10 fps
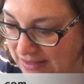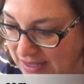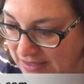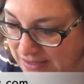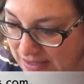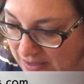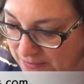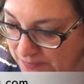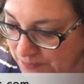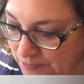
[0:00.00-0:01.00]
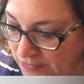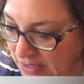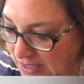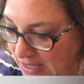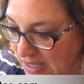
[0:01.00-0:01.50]
that
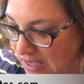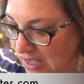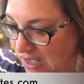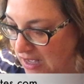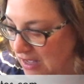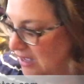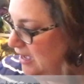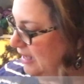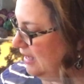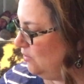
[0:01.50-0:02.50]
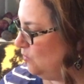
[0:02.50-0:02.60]
I had